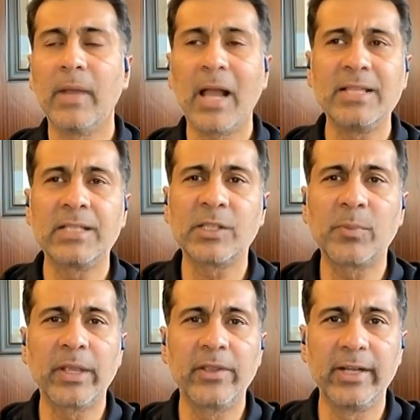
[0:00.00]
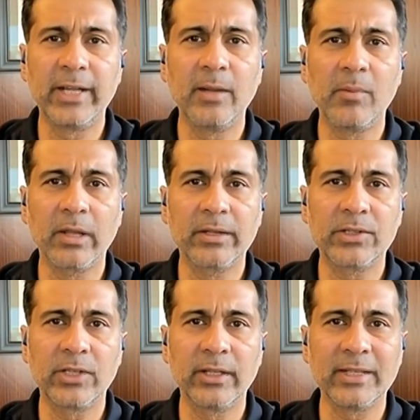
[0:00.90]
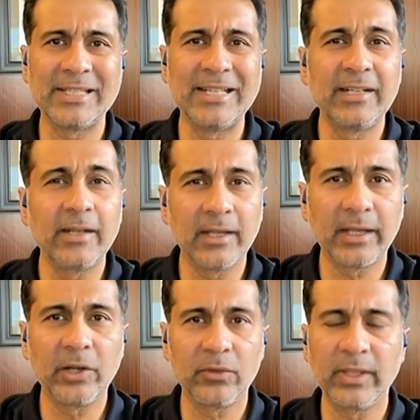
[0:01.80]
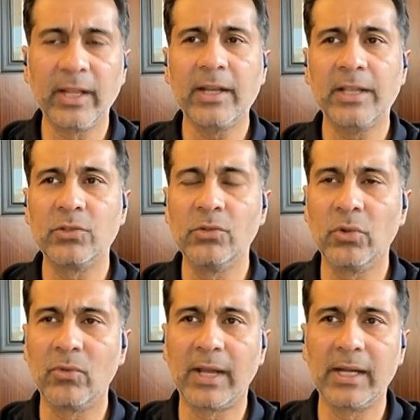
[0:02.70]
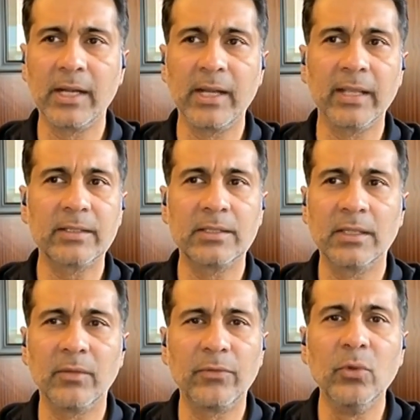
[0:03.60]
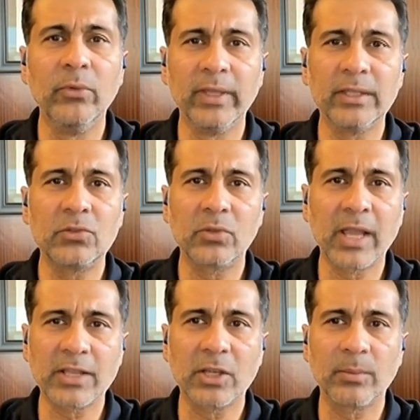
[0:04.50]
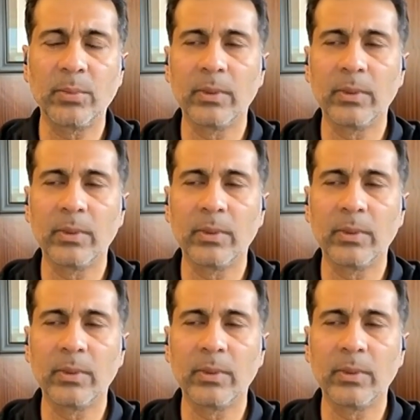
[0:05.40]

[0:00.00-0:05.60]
I suspect retail market share is a little ahead of that. As you know, Vahan takes a few weeks to catch up